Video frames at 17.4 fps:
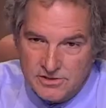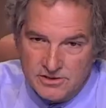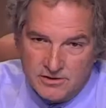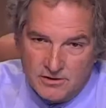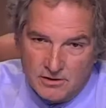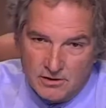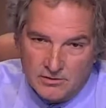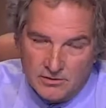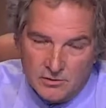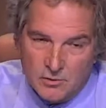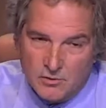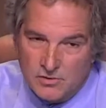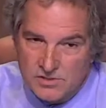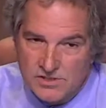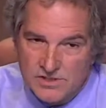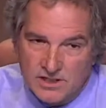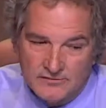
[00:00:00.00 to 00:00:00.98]
and our
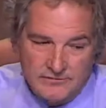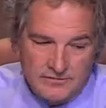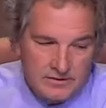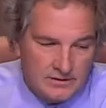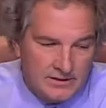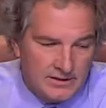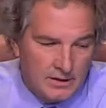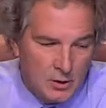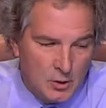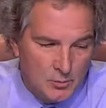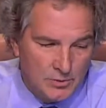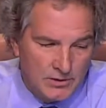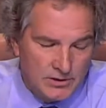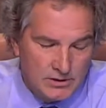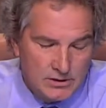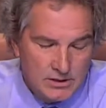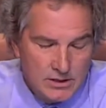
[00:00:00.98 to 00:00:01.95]
doors definitely
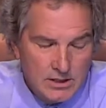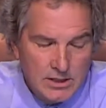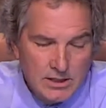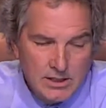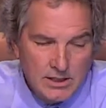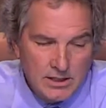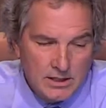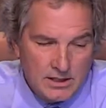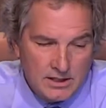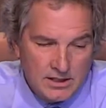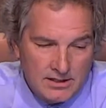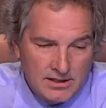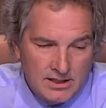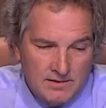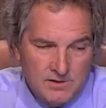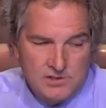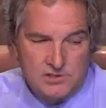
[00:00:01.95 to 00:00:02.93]
open.
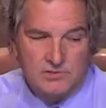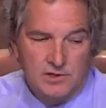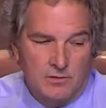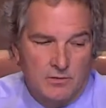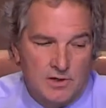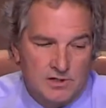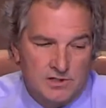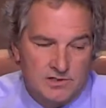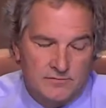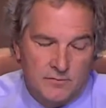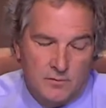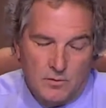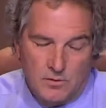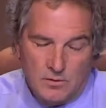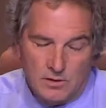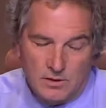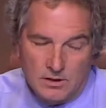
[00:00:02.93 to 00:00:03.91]
Again, this request
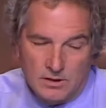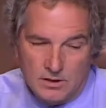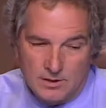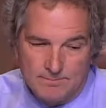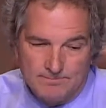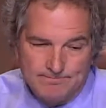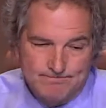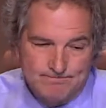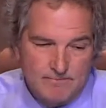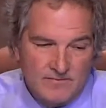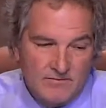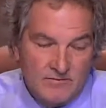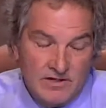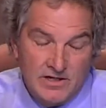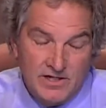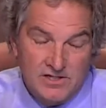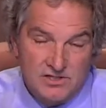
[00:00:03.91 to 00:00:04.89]
for
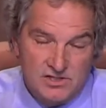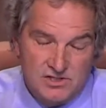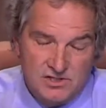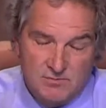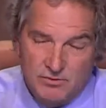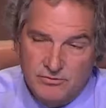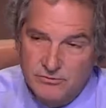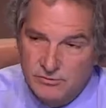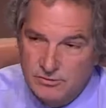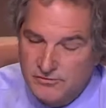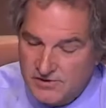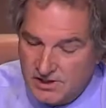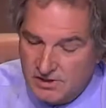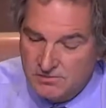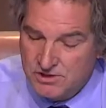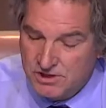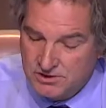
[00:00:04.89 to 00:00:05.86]
variance is approved,
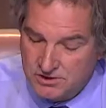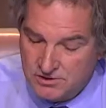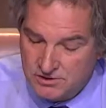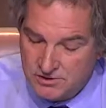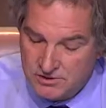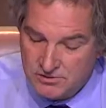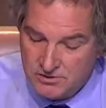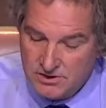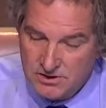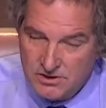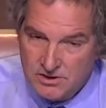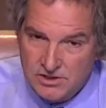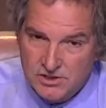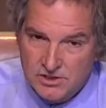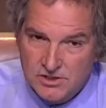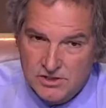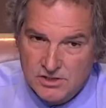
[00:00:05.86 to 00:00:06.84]
subject to the two
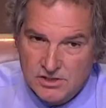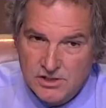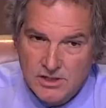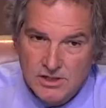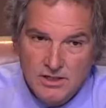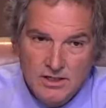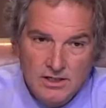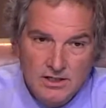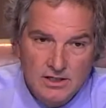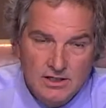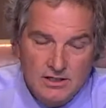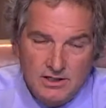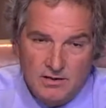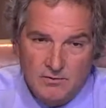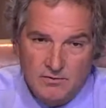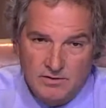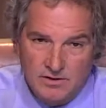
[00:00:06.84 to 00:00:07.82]
conditions. And
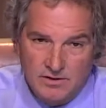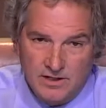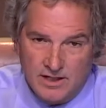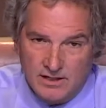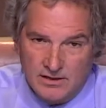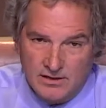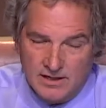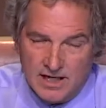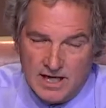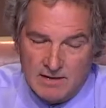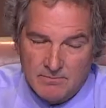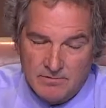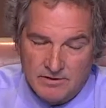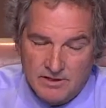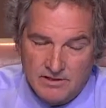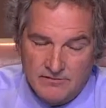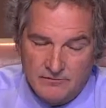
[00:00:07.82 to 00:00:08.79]
I want to thank the
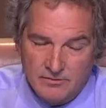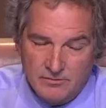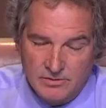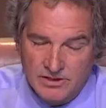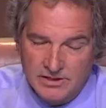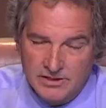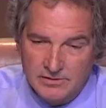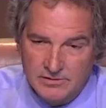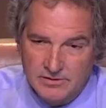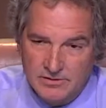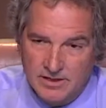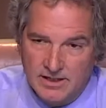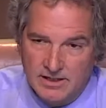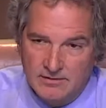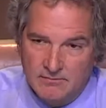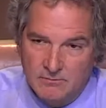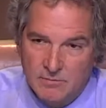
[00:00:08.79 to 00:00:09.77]
applicant for being here
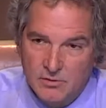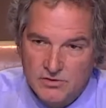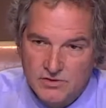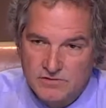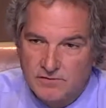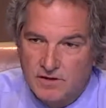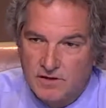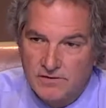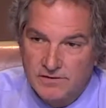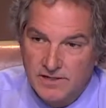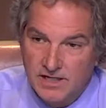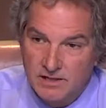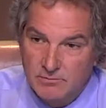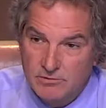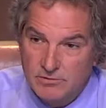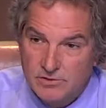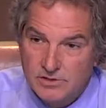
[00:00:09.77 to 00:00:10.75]
today, and most of all the
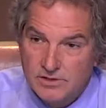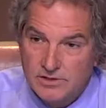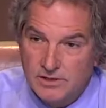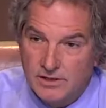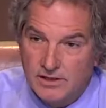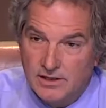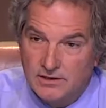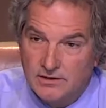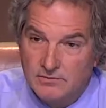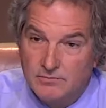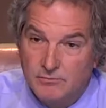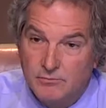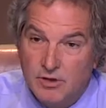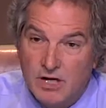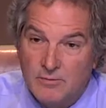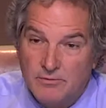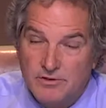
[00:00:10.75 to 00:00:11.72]
neighbors and the
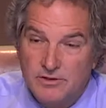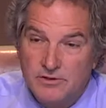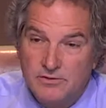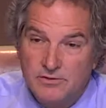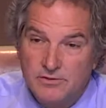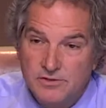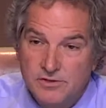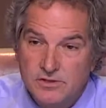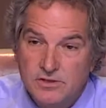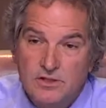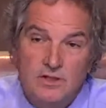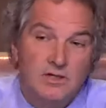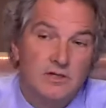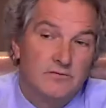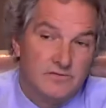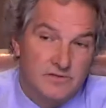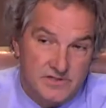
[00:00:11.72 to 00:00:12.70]
property owners
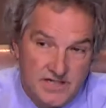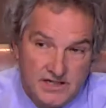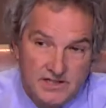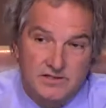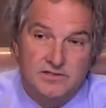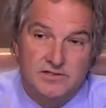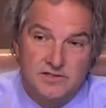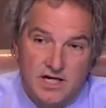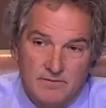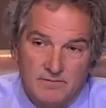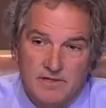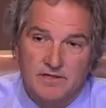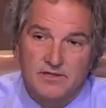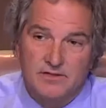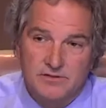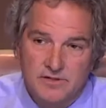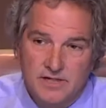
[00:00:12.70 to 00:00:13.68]
for taking the time out
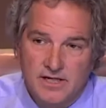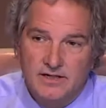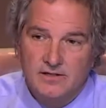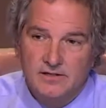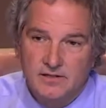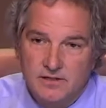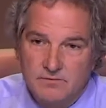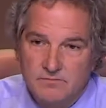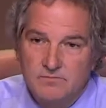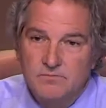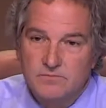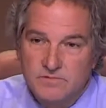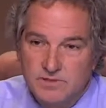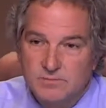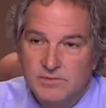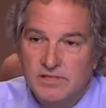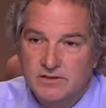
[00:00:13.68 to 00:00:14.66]
of your day to come
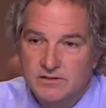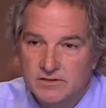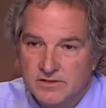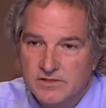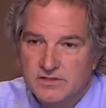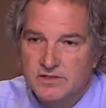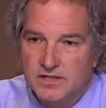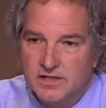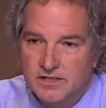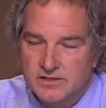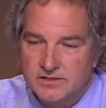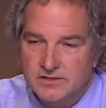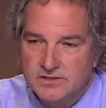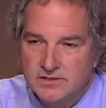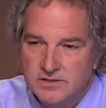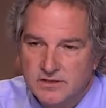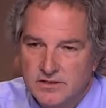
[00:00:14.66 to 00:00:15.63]
speak to this case.